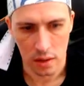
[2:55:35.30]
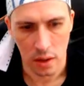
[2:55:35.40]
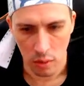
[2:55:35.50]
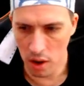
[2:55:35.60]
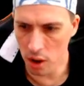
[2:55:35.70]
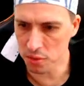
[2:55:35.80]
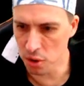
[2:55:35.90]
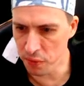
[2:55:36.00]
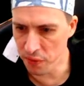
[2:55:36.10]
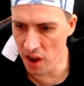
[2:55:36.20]
Well,
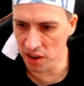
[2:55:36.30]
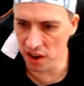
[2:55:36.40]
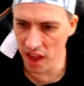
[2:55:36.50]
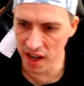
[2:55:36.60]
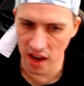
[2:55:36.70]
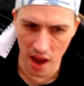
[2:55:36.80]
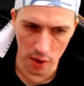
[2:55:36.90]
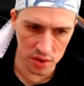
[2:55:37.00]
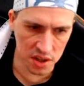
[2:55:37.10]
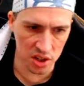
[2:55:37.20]
too fucking late
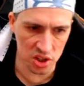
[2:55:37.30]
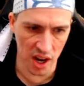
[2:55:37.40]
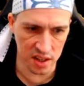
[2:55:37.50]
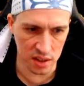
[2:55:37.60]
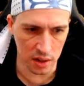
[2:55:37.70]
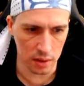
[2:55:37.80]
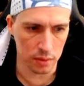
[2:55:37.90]
now, isn't it, Jason?